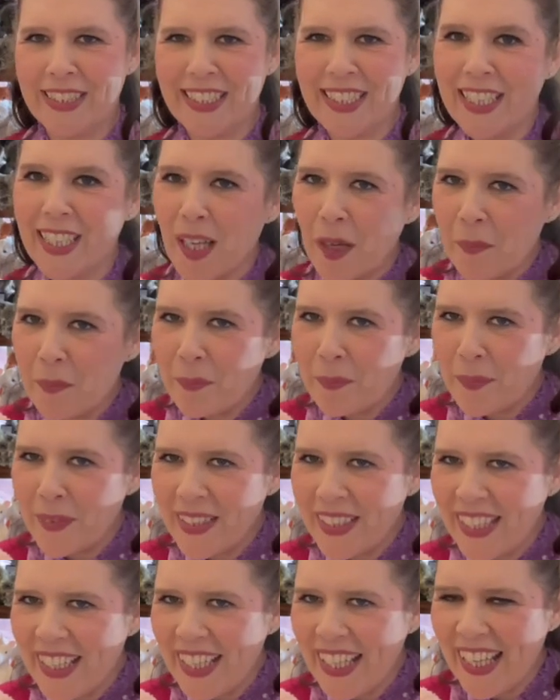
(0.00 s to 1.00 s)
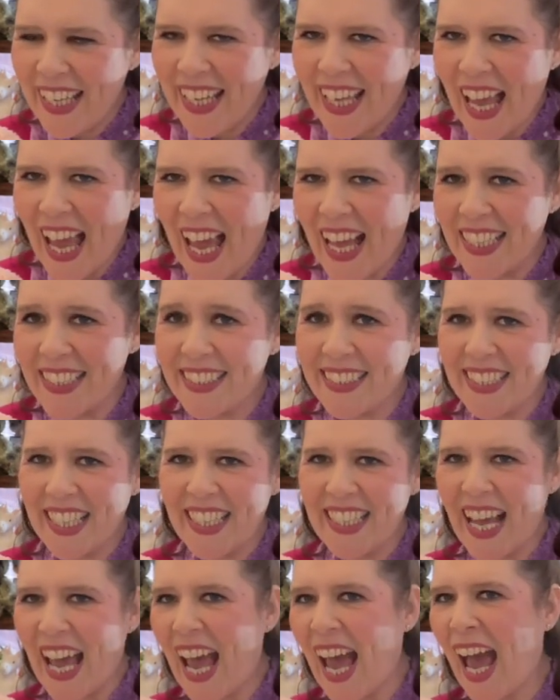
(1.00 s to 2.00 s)
to the company and
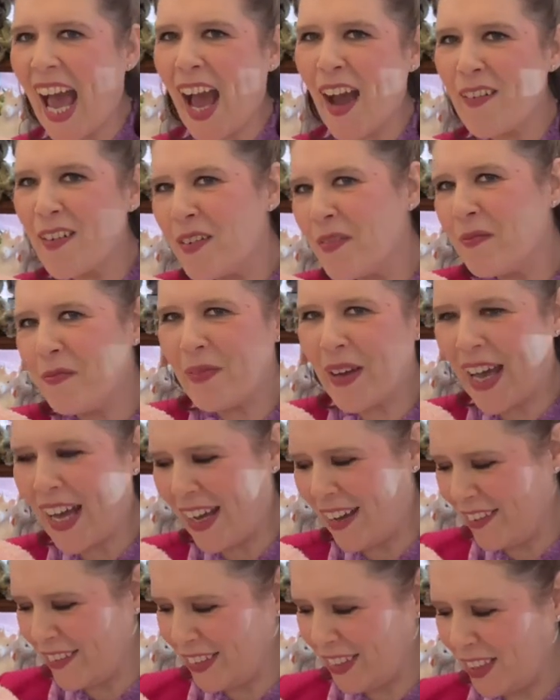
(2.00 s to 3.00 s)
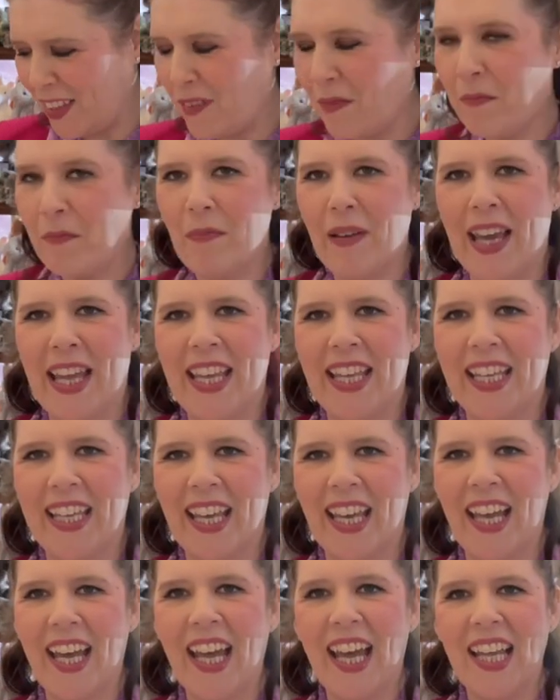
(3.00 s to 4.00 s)
said, how about you make
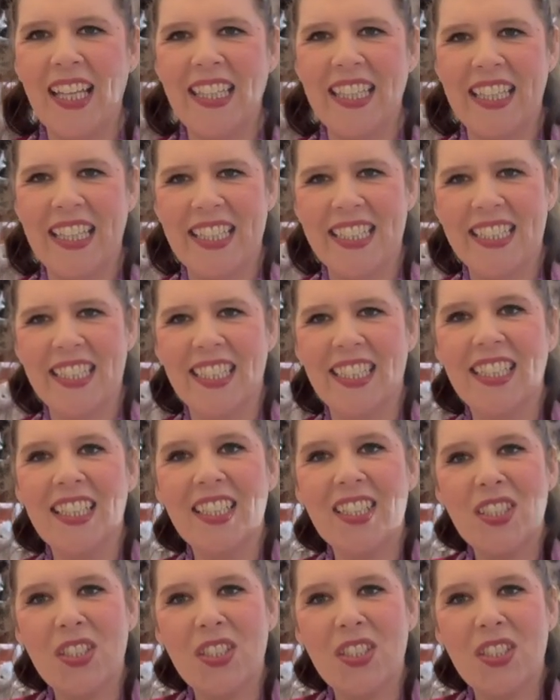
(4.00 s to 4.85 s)
her a little